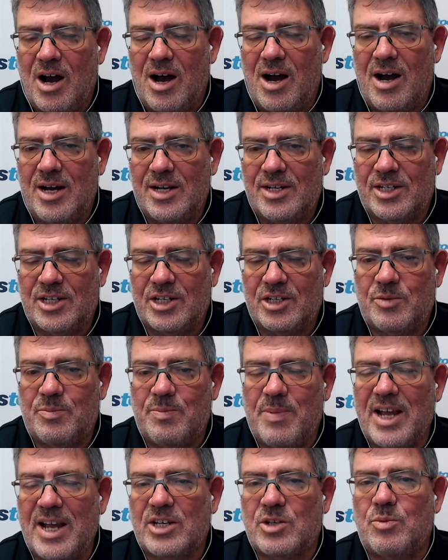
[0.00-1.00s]
I
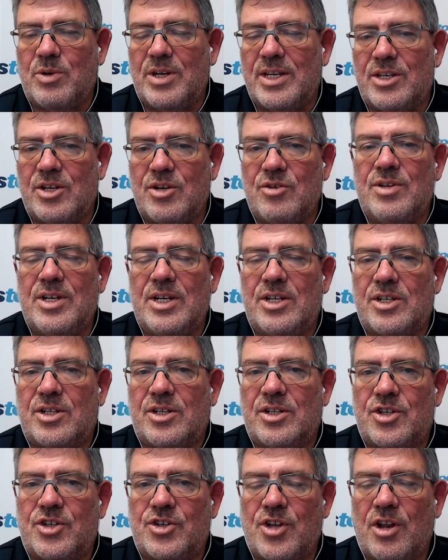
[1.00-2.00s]
suspect we do need
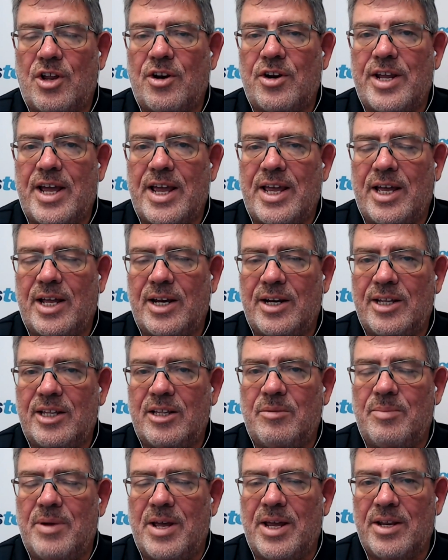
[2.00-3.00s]
to consolidate a
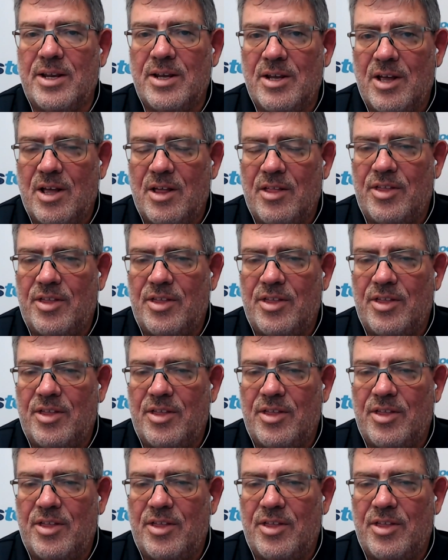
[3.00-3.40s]
little bit.